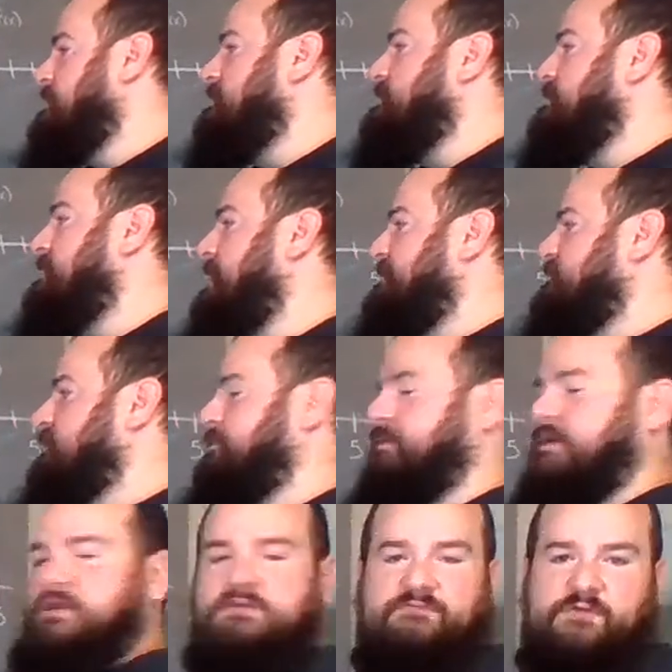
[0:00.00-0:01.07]
Next, we
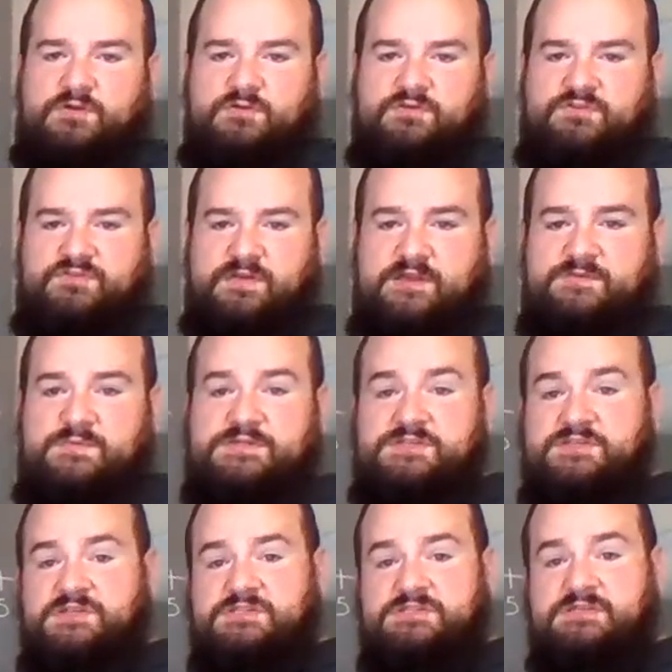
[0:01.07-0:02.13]
applied our vertical stretch, which is
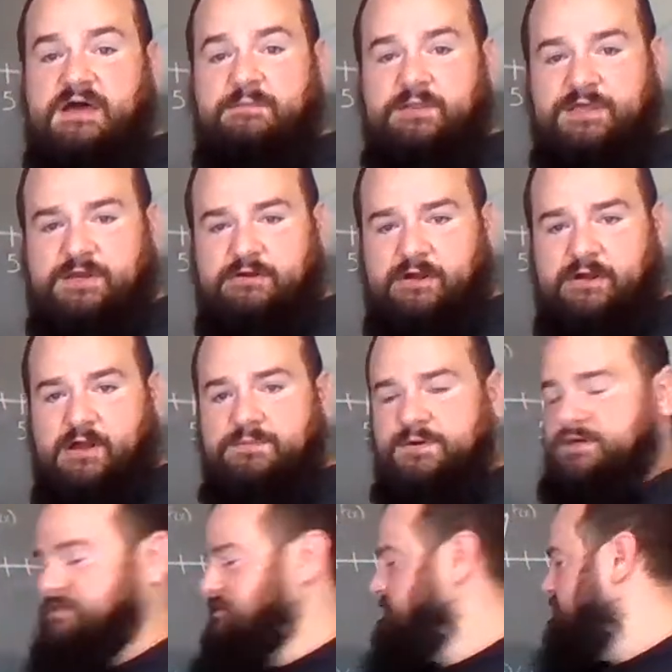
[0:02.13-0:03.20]
just doubling our
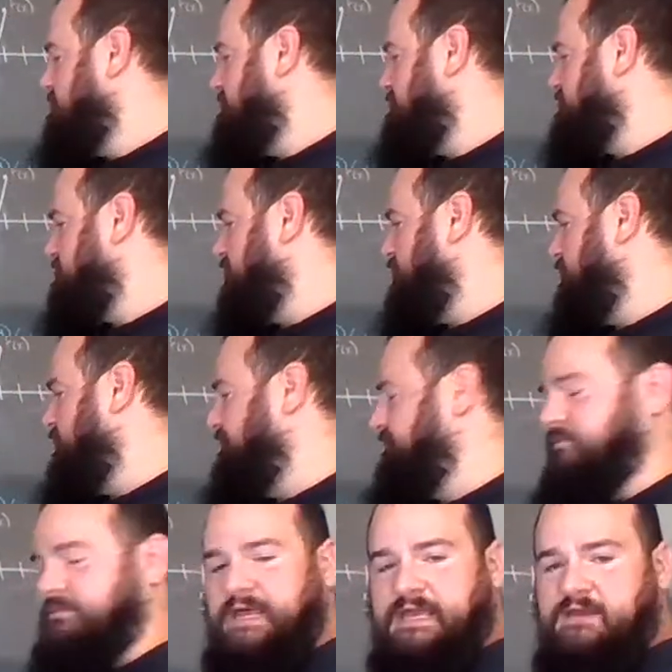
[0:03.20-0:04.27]
outputs. So we went
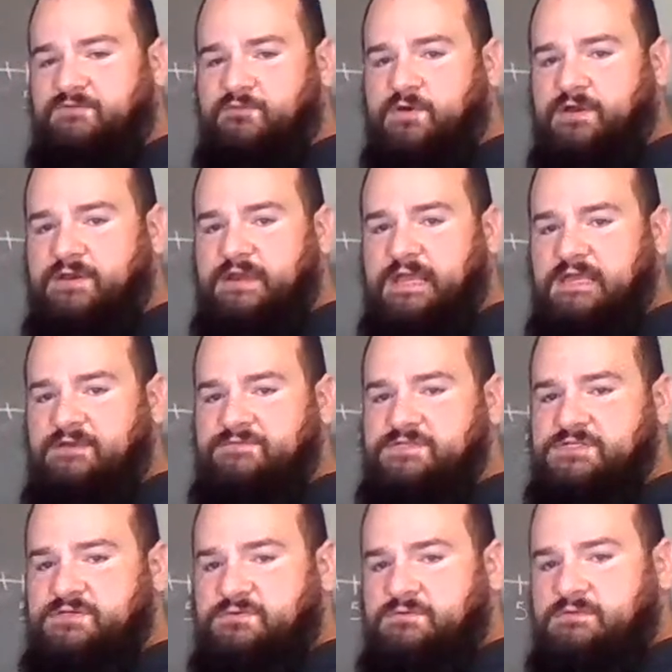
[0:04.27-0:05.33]
from -1,
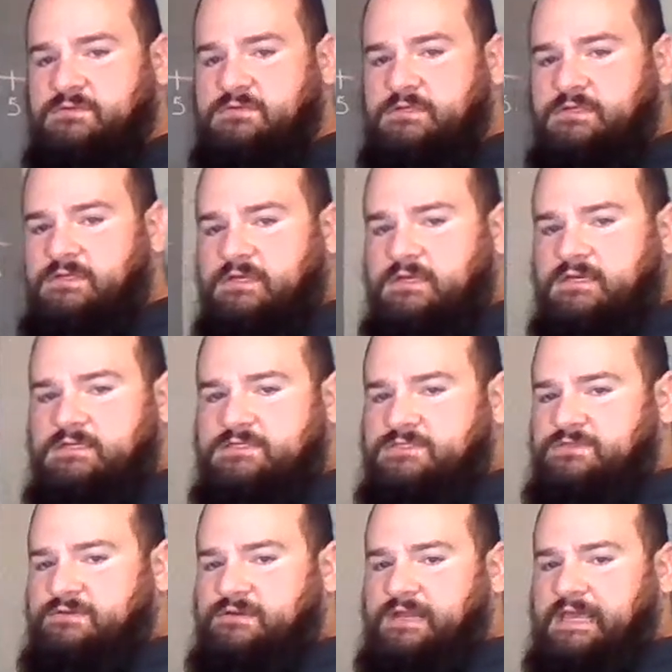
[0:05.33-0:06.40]
-2
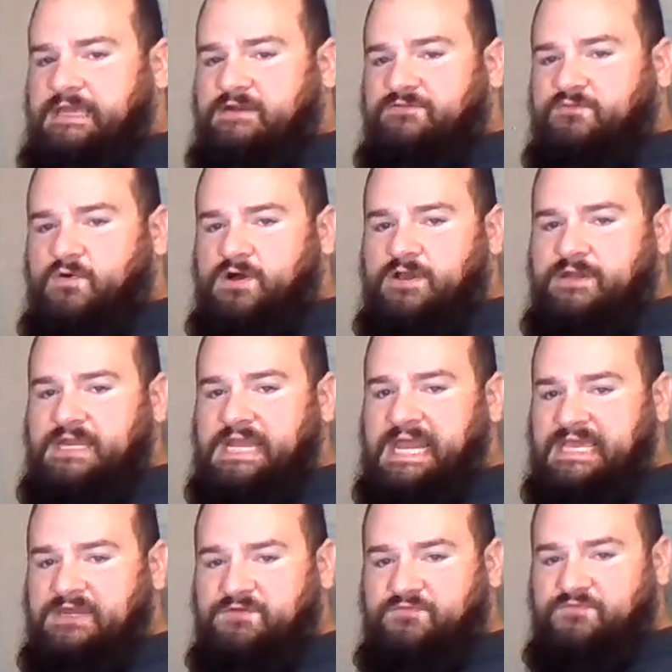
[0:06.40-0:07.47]
to -1,
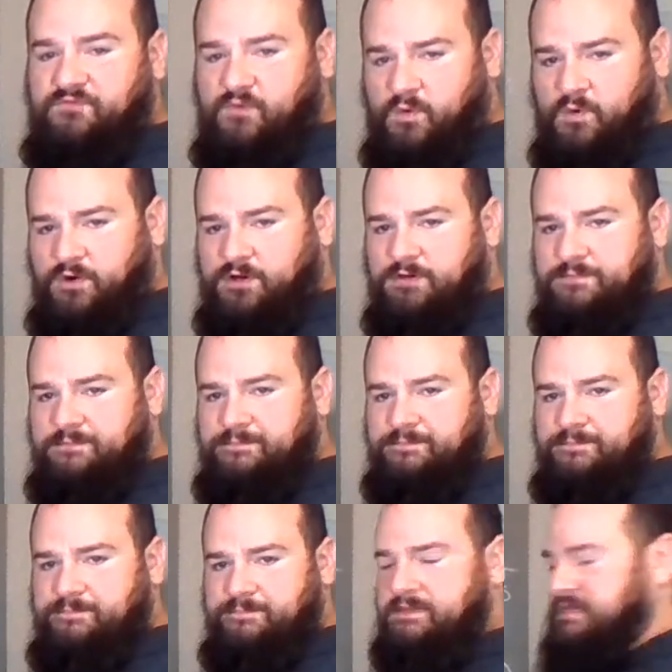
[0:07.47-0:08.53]
-4.
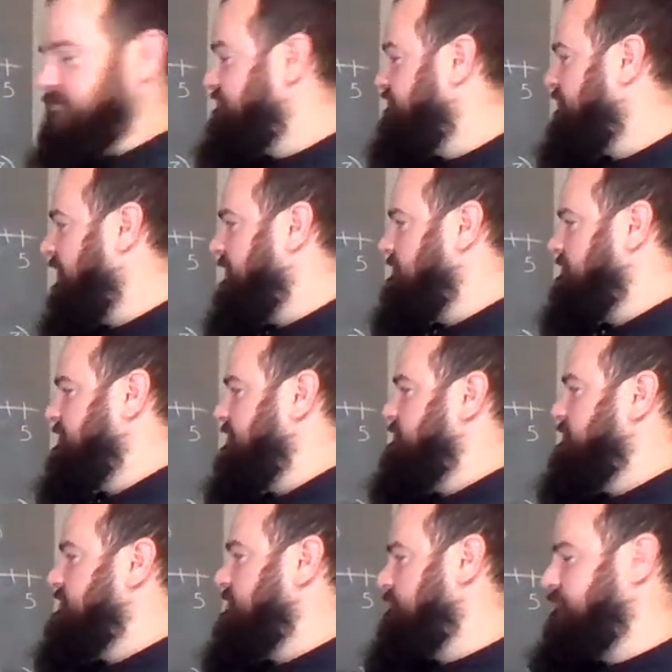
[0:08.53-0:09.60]
And finally,
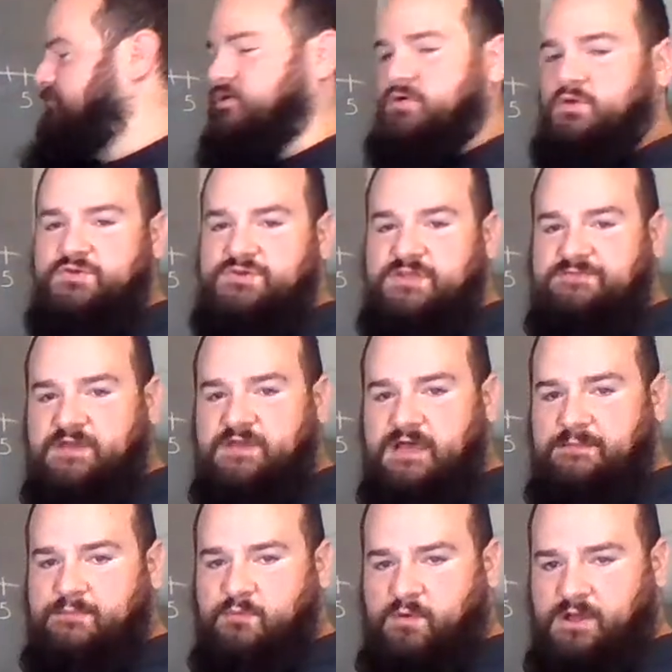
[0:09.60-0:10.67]
we did our vertical shift
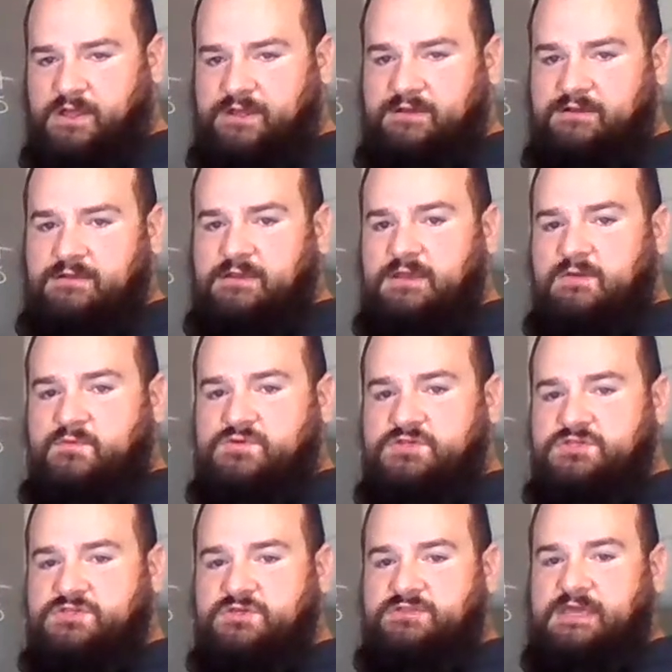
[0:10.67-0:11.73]
up 1, which
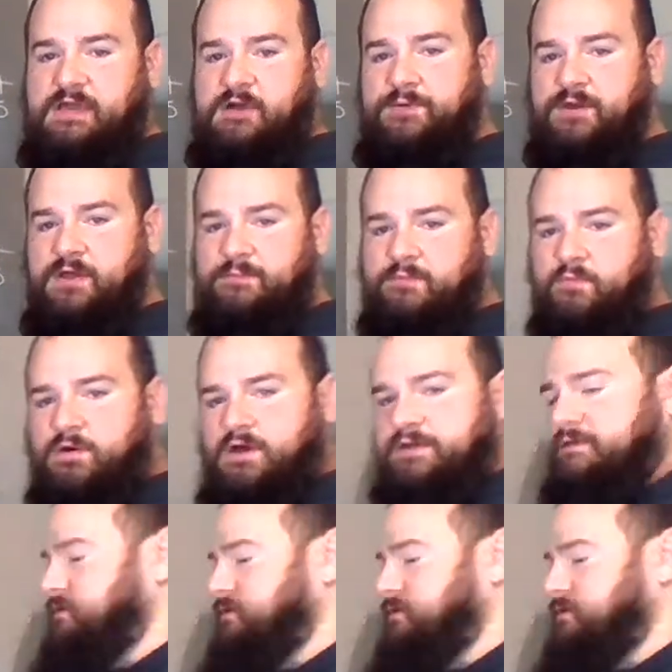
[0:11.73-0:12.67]
just took the output up 1.